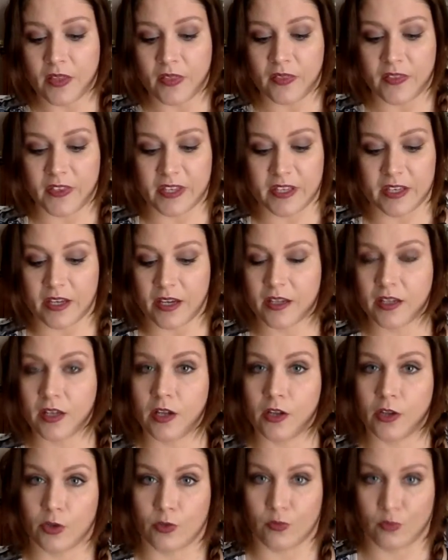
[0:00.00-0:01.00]
The
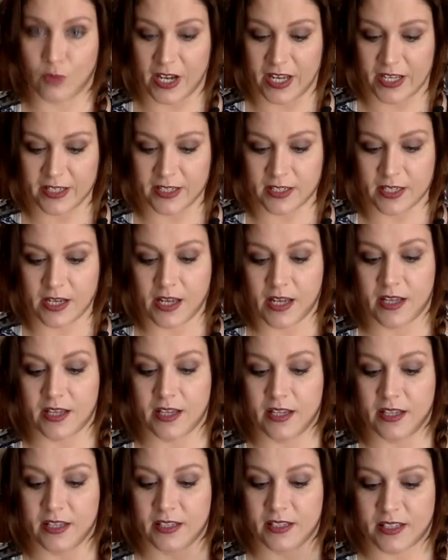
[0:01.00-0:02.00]
color red
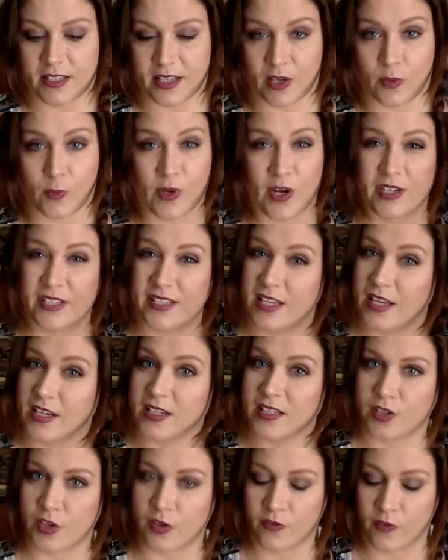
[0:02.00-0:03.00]
is, like we already said,
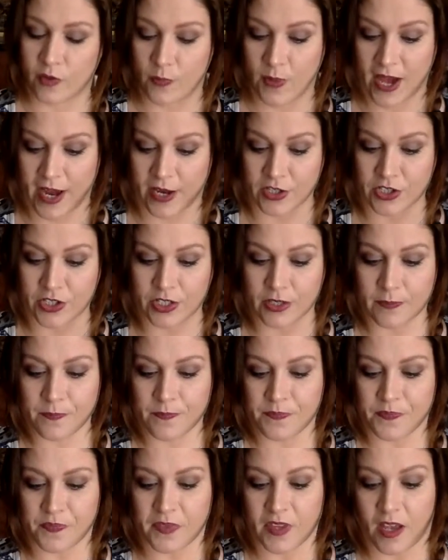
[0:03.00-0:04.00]
it's good for passion.
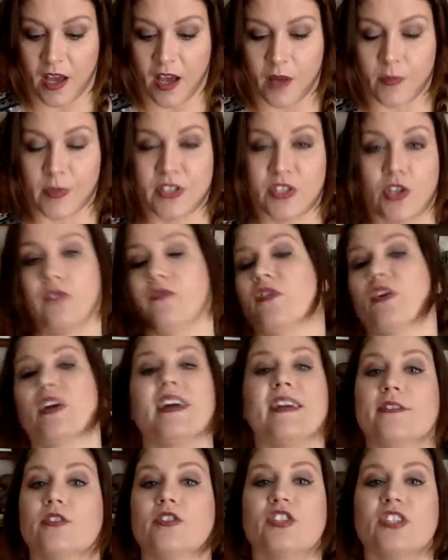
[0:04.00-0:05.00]
It's good for
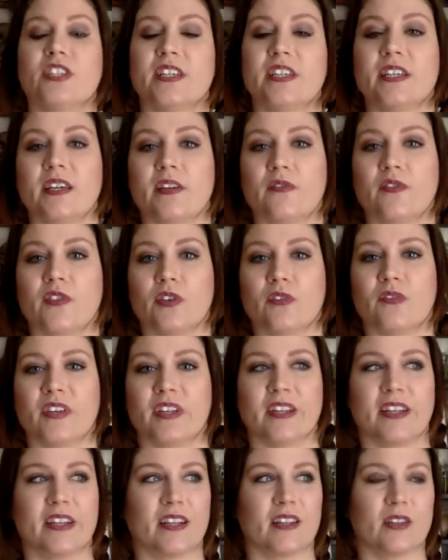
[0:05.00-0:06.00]
energy if you're
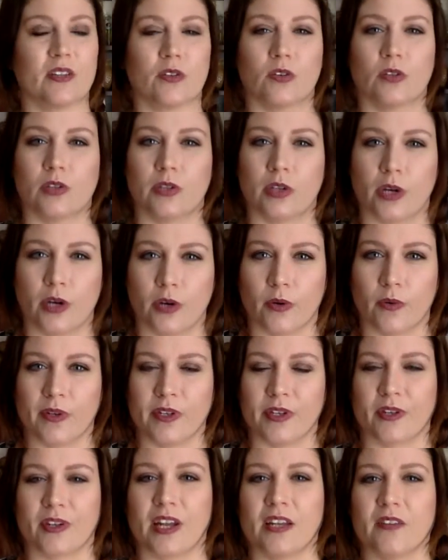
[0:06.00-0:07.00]
feeling a little low and
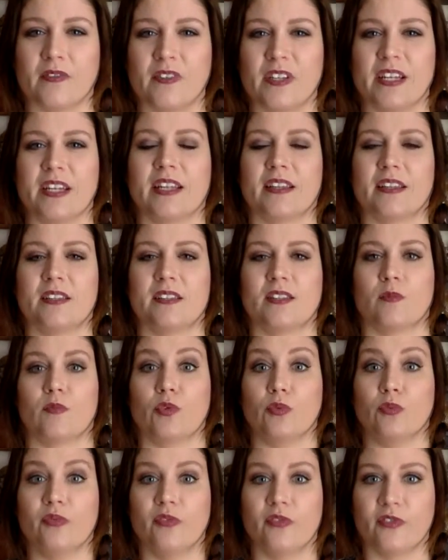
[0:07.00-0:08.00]
you're kind of needing some
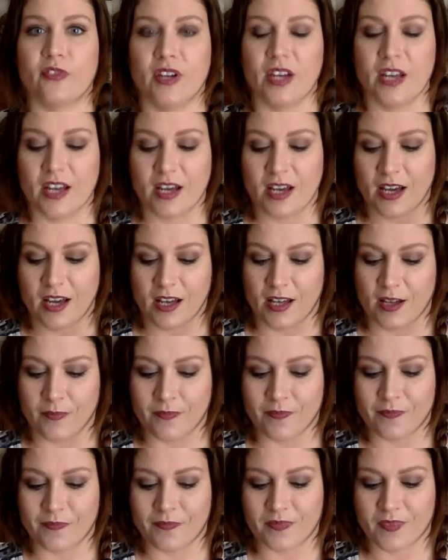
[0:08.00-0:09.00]
oomph.
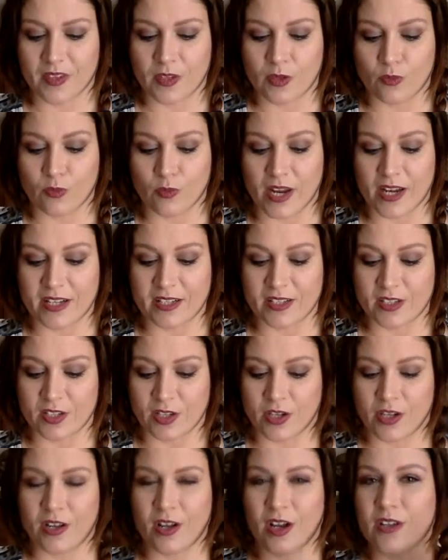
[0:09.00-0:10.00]
Red is
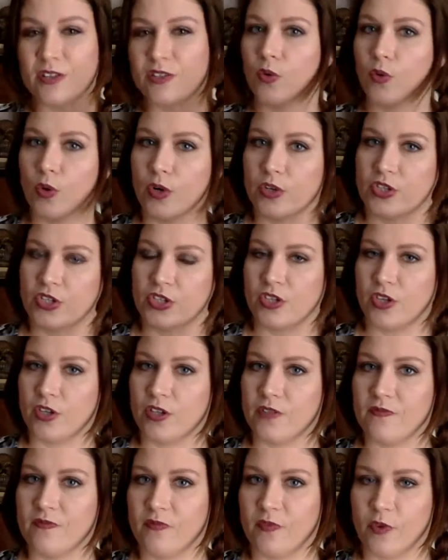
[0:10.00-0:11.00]
good. Also, orange is good
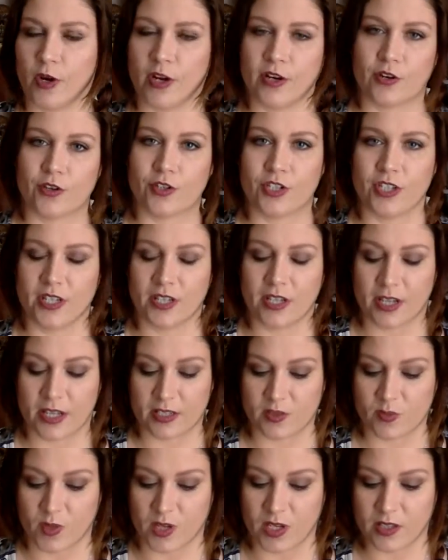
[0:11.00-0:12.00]
for energy
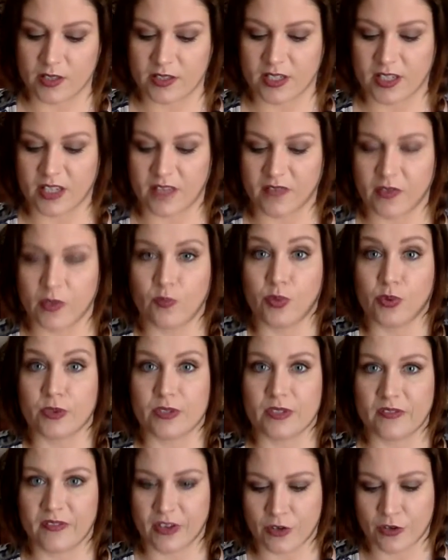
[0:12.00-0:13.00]
as well, to give you a
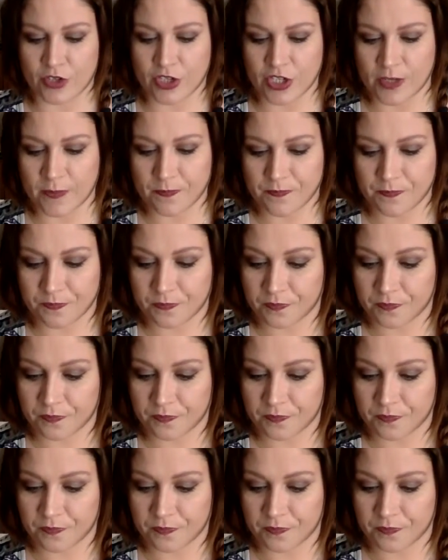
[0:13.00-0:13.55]
boost of energy.